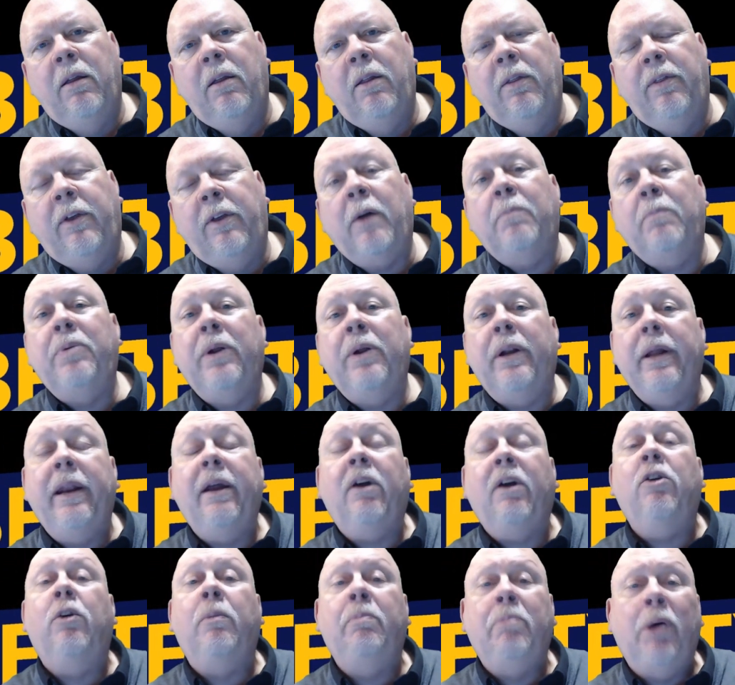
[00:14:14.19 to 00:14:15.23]
Their
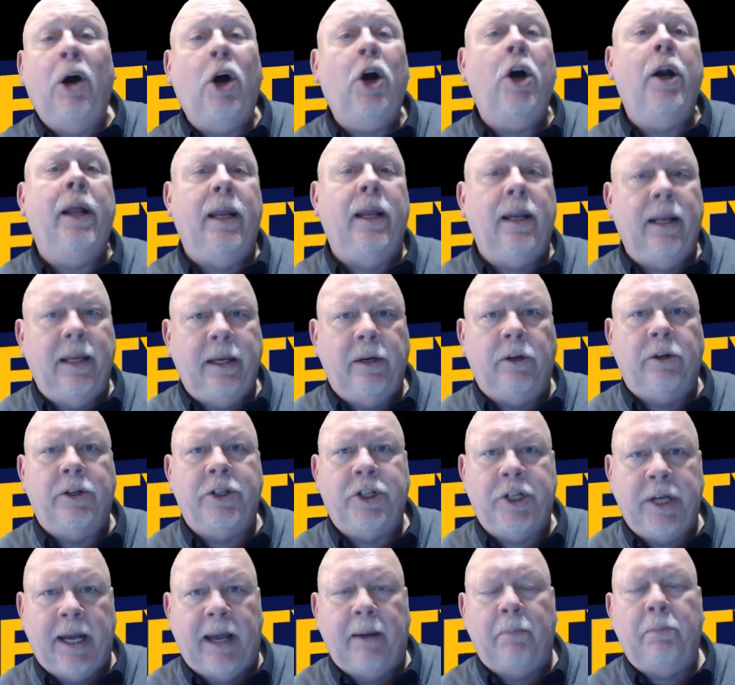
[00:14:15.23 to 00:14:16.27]
political party
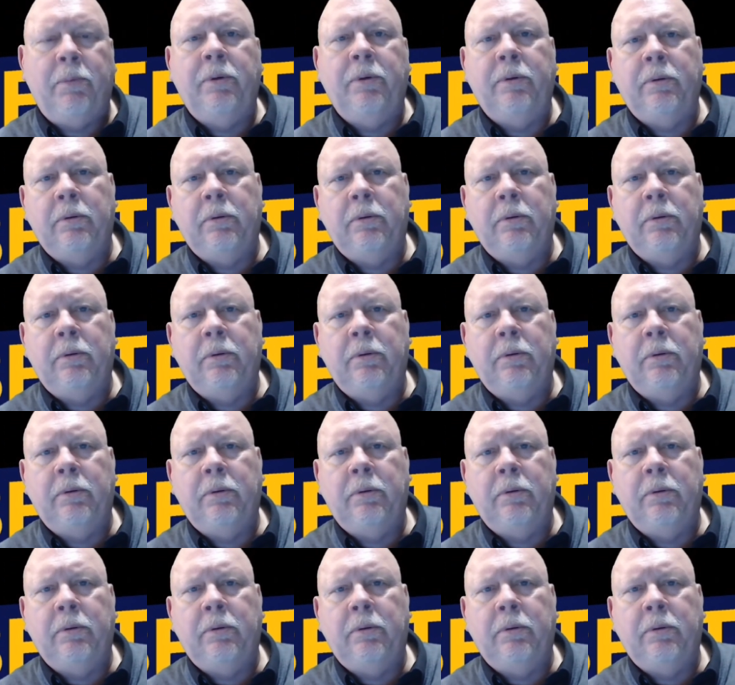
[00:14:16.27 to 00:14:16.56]
leadership.